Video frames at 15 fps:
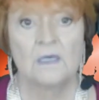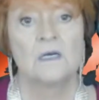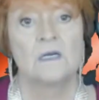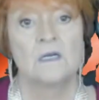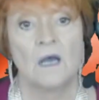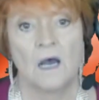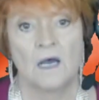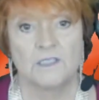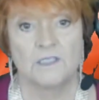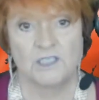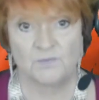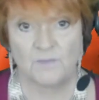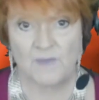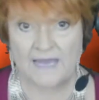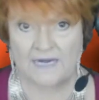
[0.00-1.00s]

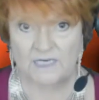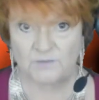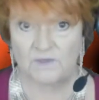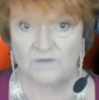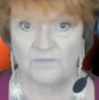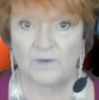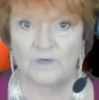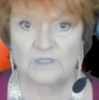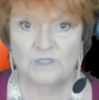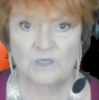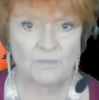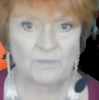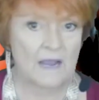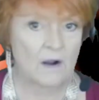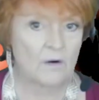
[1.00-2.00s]
Conscious management of
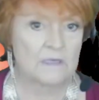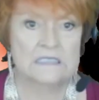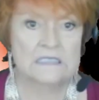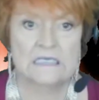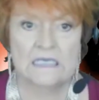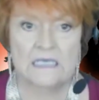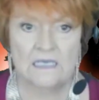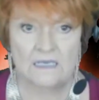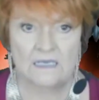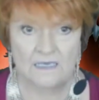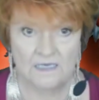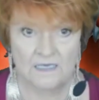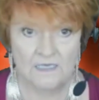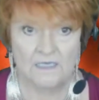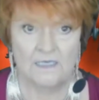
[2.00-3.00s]
personal power is
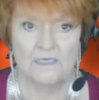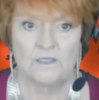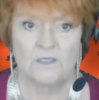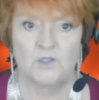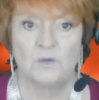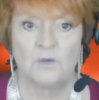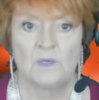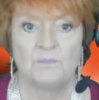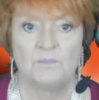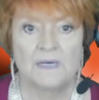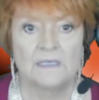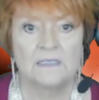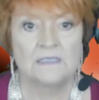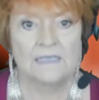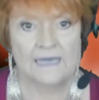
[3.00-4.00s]
key to an abundant and